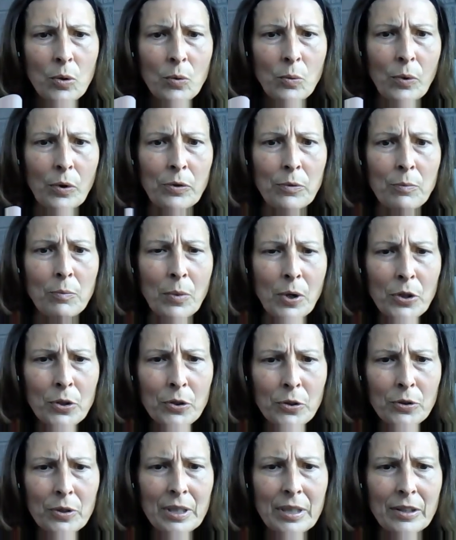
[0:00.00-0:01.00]
with
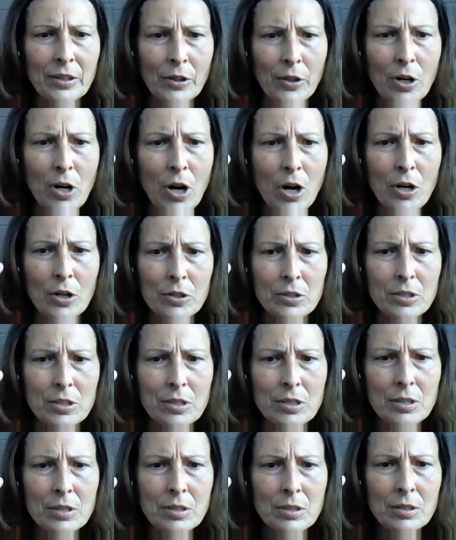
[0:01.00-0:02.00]
murder in their
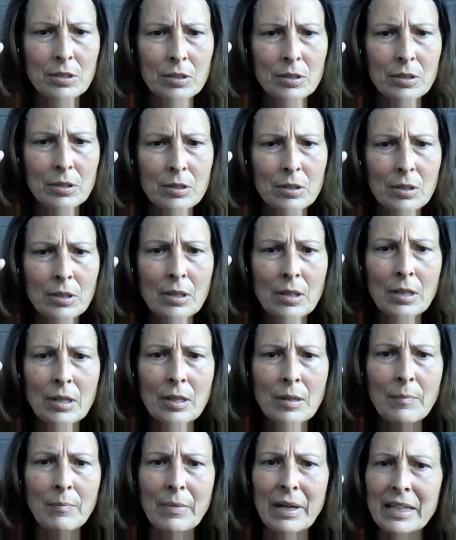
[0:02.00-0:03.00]
hearts.
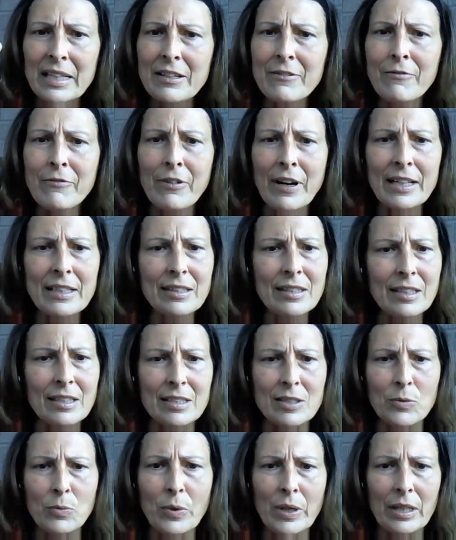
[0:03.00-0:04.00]
Many fight
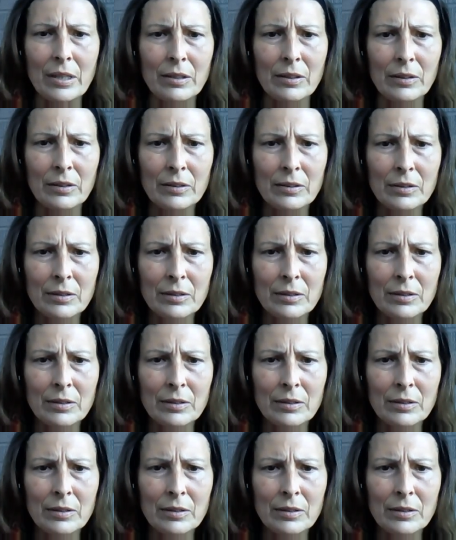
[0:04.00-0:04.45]
this will.